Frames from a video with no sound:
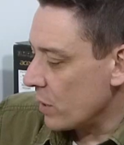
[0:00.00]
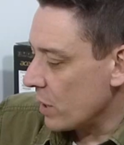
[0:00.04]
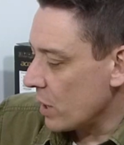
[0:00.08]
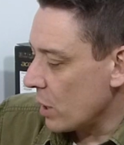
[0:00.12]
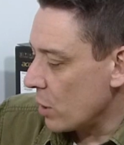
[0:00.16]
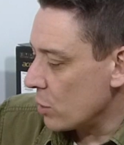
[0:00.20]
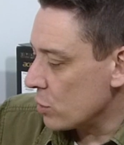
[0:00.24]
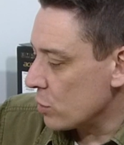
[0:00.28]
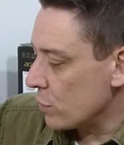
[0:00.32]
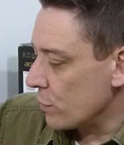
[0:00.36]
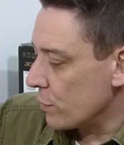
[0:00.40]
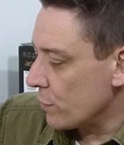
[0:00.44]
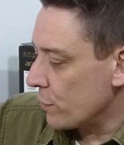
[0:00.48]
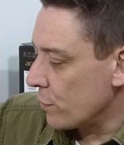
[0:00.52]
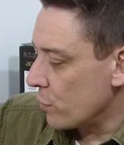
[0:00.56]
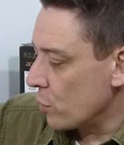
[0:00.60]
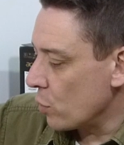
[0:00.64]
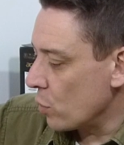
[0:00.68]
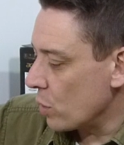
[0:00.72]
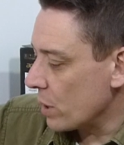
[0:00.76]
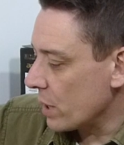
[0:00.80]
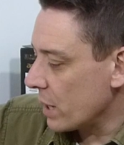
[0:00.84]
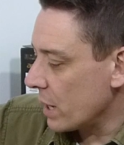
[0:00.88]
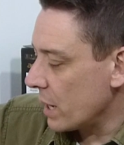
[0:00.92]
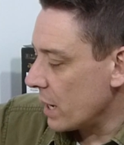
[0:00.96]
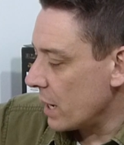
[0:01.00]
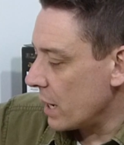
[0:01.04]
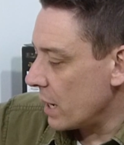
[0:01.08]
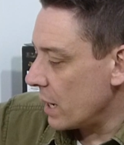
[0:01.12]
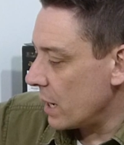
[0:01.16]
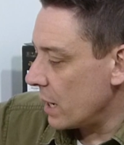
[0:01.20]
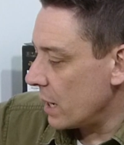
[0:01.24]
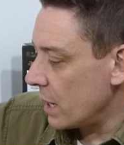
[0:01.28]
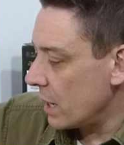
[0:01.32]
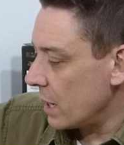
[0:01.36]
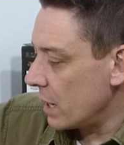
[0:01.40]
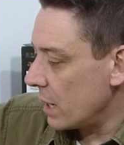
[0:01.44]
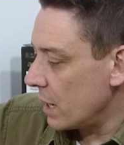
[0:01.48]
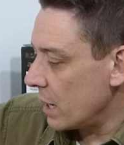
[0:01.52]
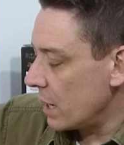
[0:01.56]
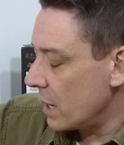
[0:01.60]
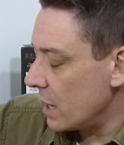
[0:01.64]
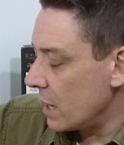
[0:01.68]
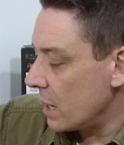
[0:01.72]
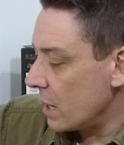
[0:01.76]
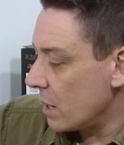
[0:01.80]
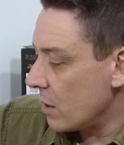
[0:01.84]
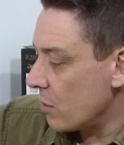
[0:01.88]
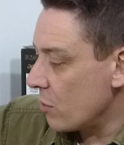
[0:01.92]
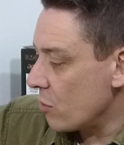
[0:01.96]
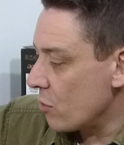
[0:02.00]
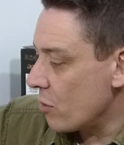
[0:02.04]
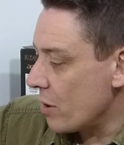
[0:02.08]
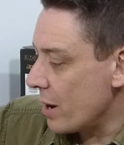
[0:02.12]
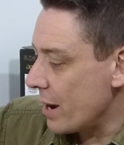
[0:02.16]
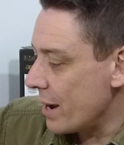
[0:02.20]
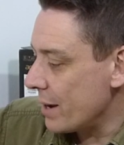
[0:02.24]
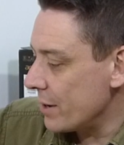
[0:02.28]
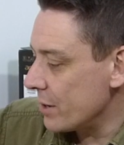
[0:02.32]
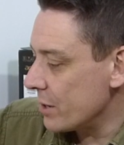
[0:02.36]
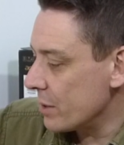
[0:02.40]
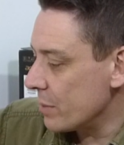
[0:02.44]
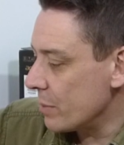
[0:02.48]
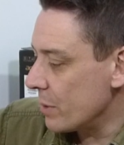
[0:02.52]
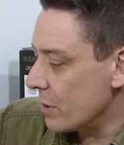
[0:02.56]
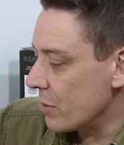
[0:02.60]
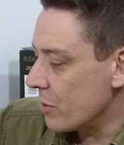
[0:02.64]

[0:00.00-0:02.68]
we go to 4K random